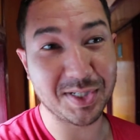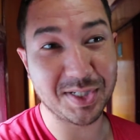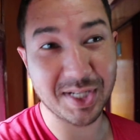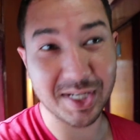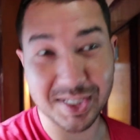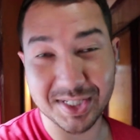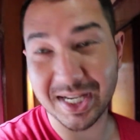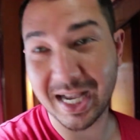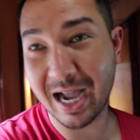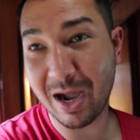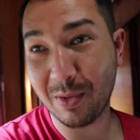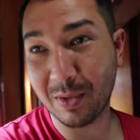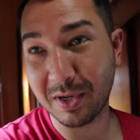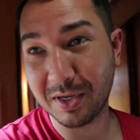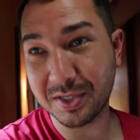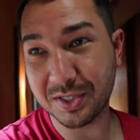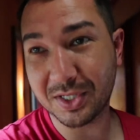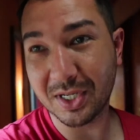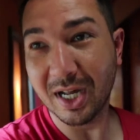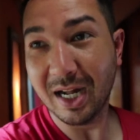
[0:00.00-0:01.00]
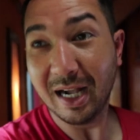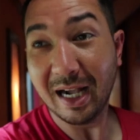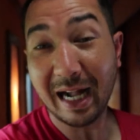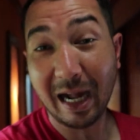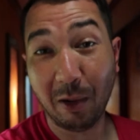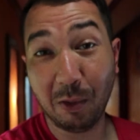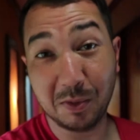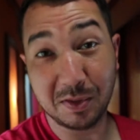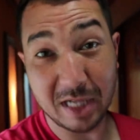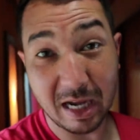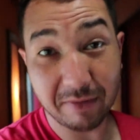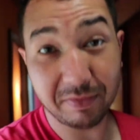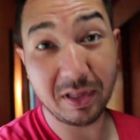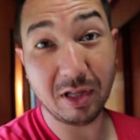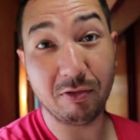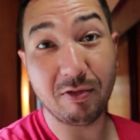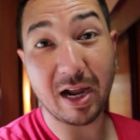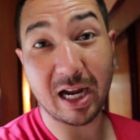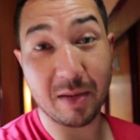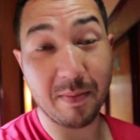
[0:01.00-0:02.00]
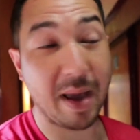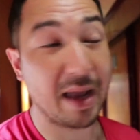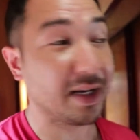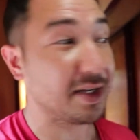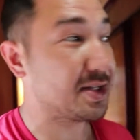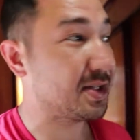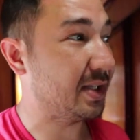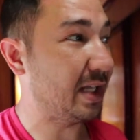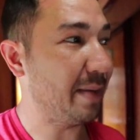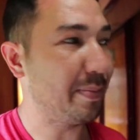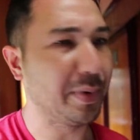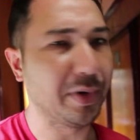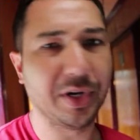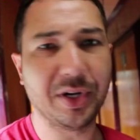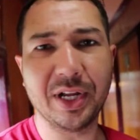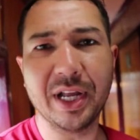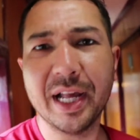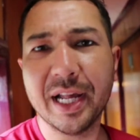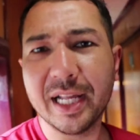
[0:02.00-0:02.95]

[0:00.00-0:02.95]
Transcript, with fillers: six hours, I would definitely recommend a sleeper.